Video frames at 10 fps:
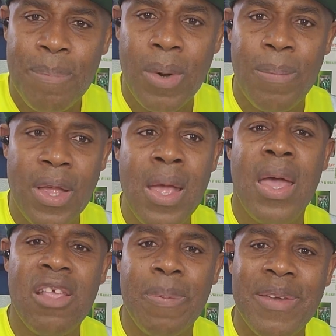properly,
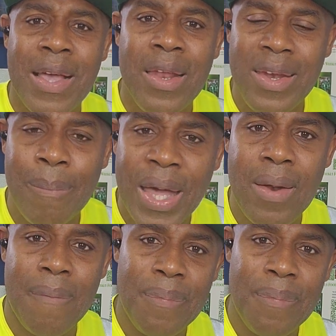especially the man.